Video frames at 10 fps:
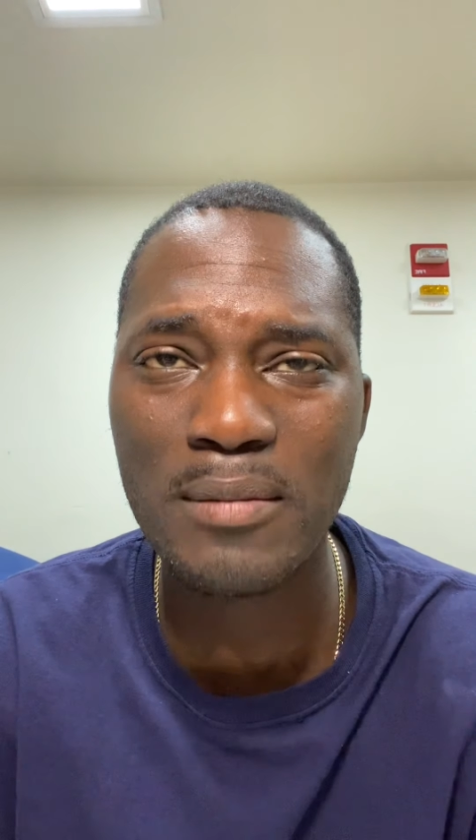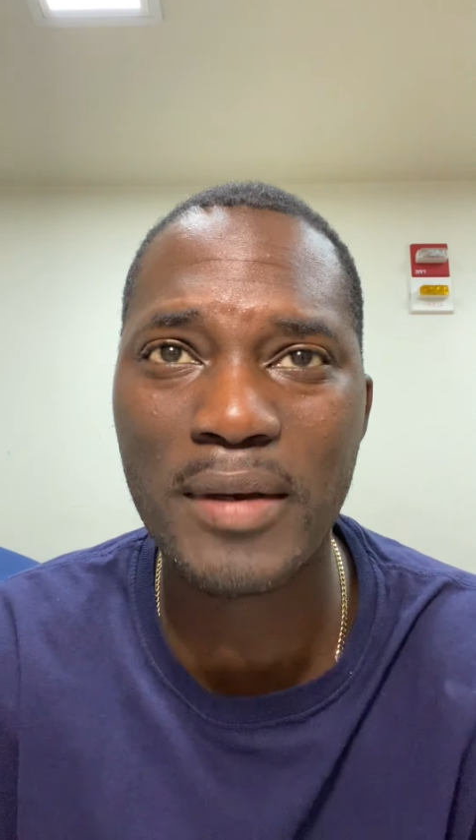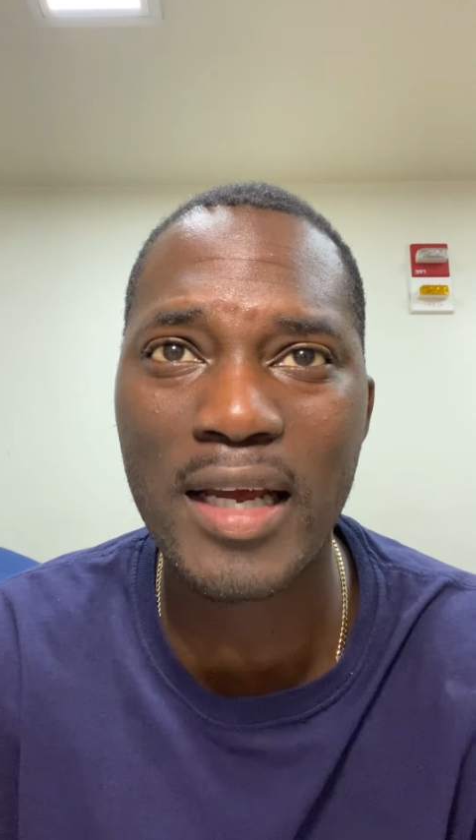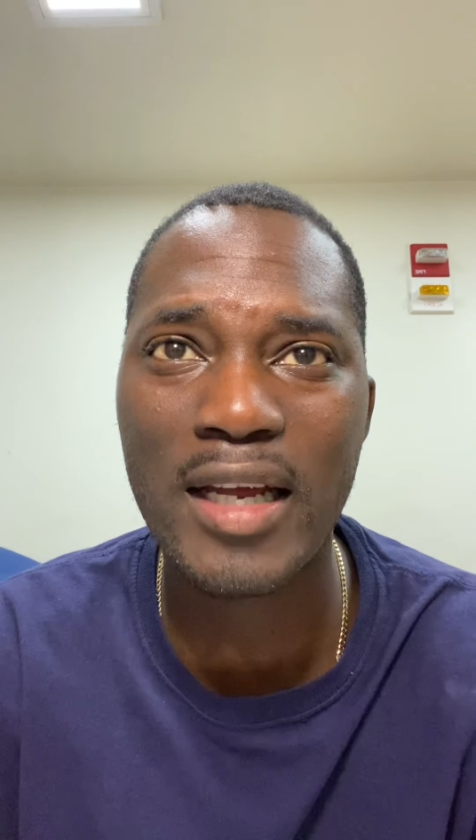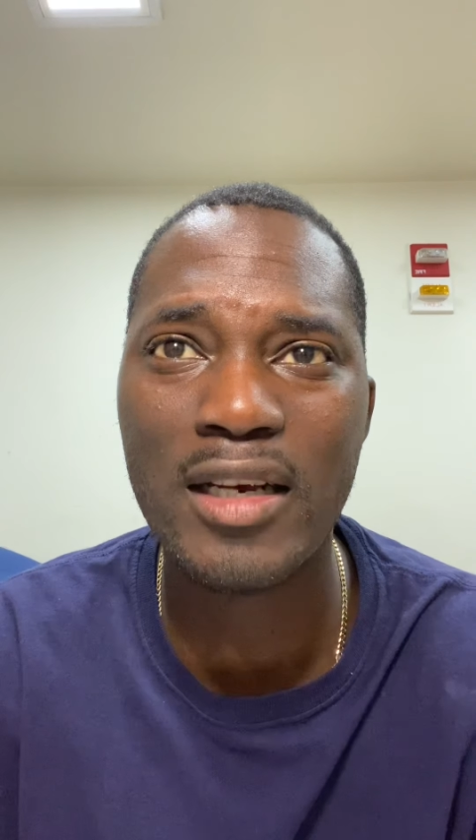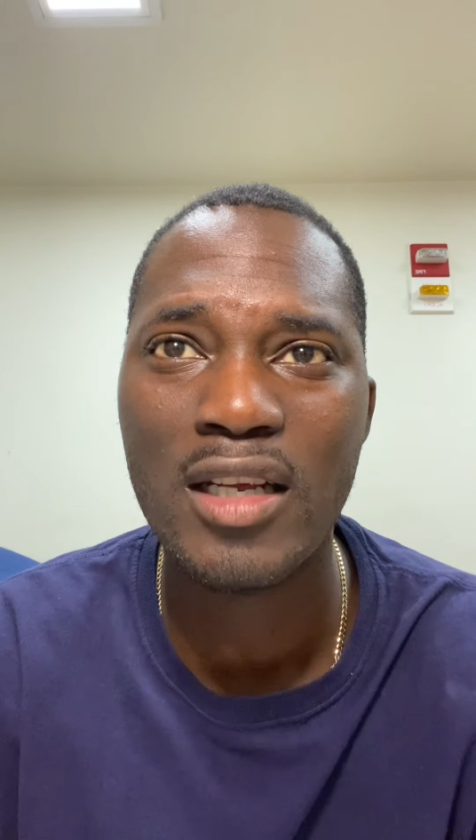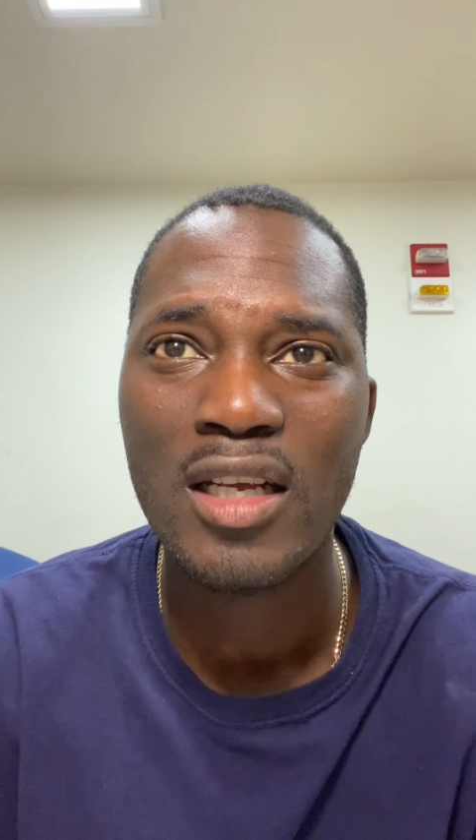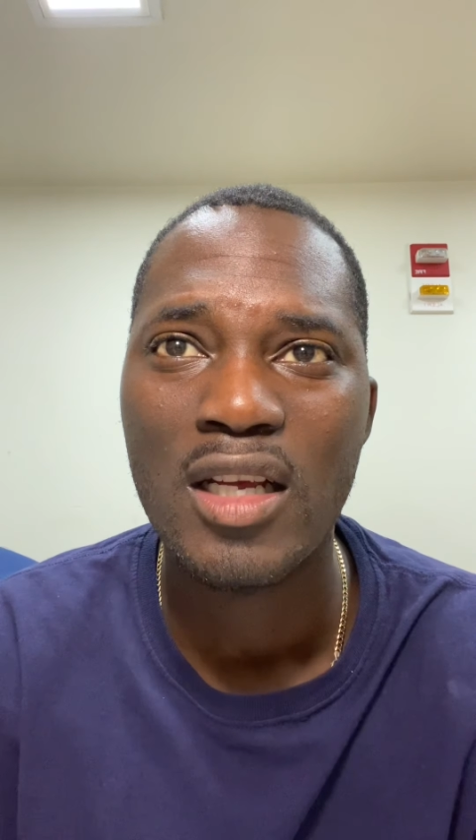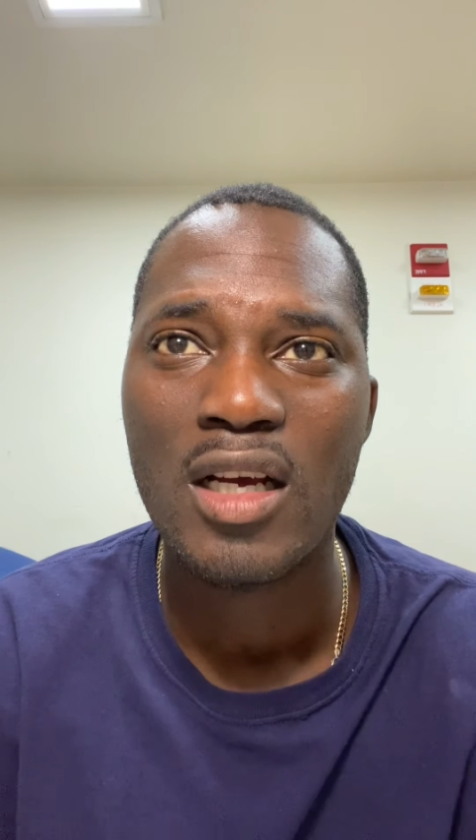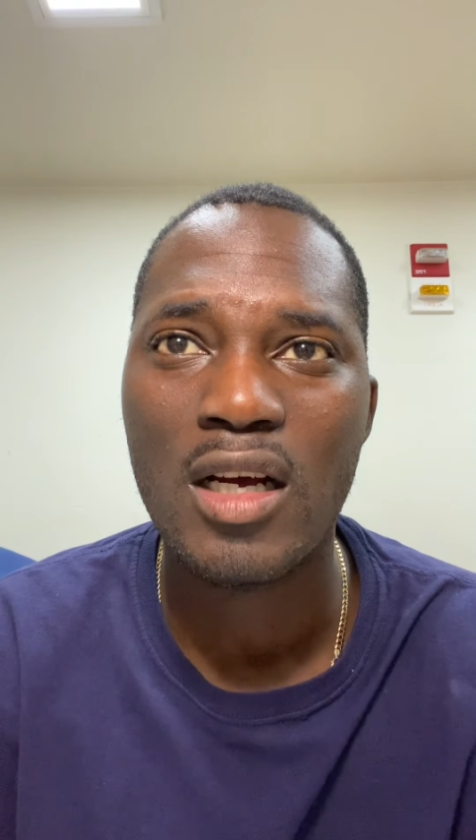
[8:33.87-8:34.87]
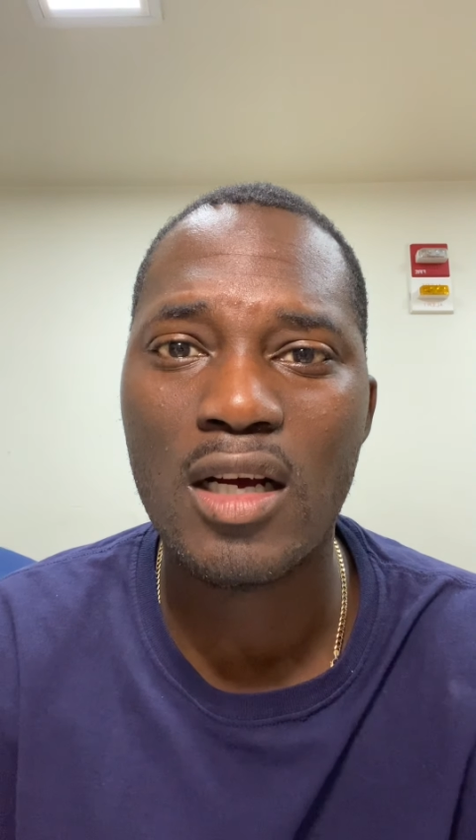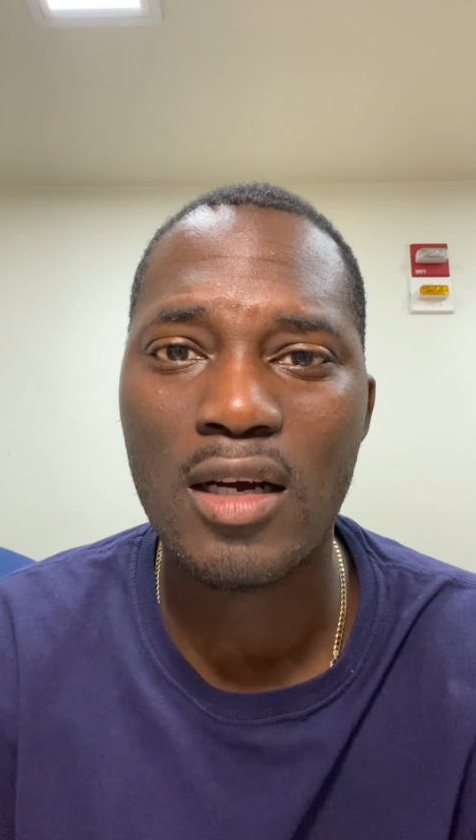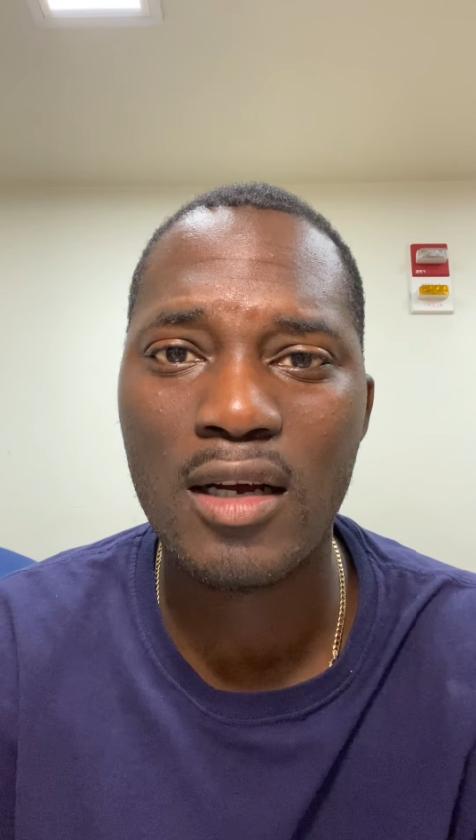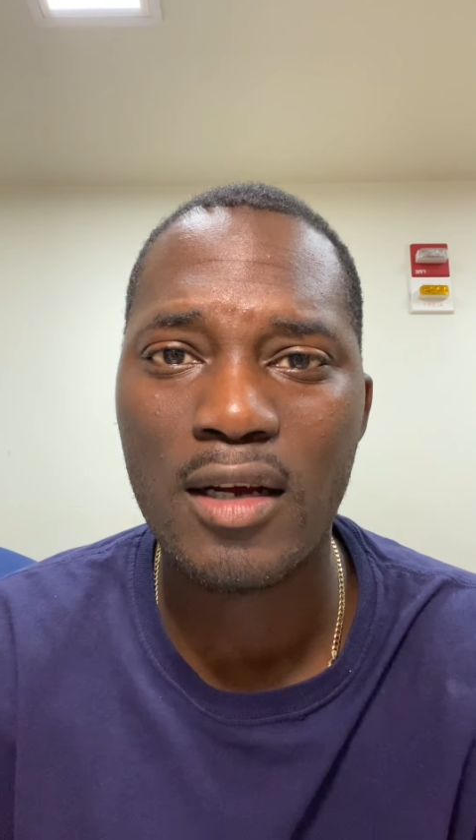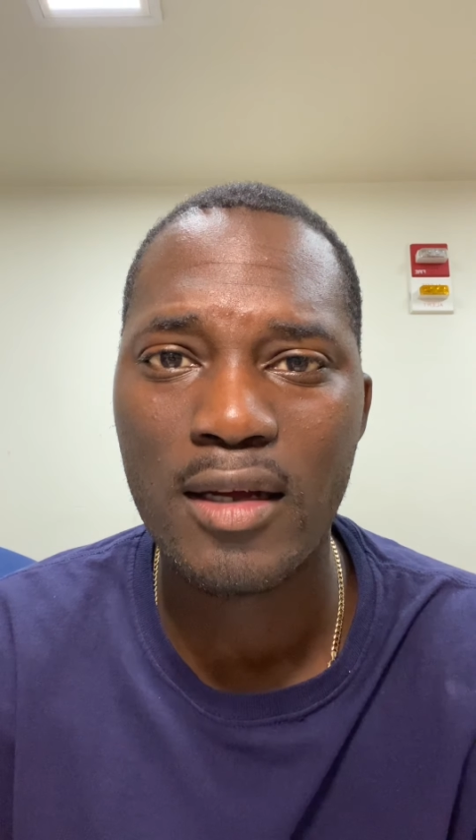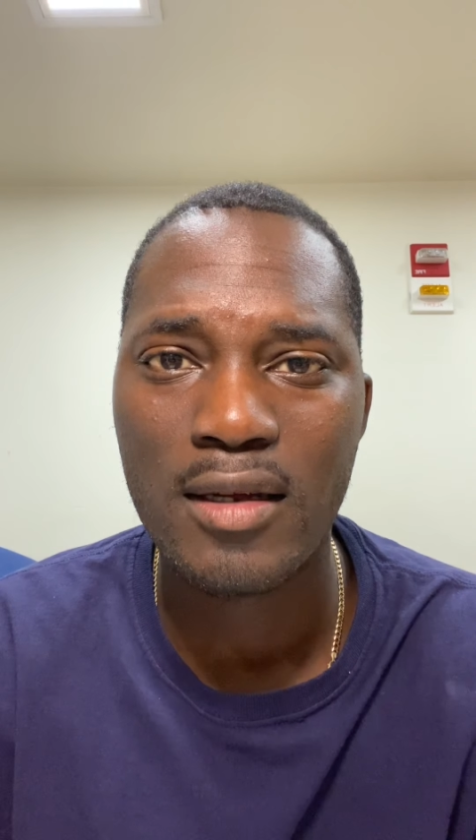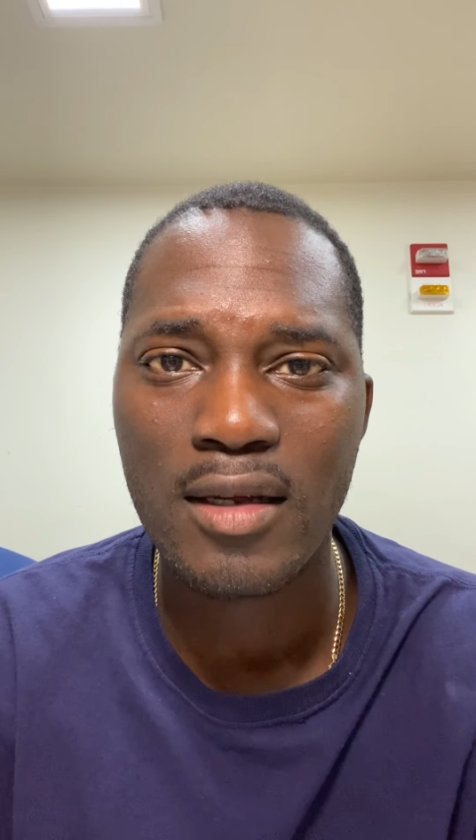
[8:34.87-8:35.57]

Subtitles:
bad. Let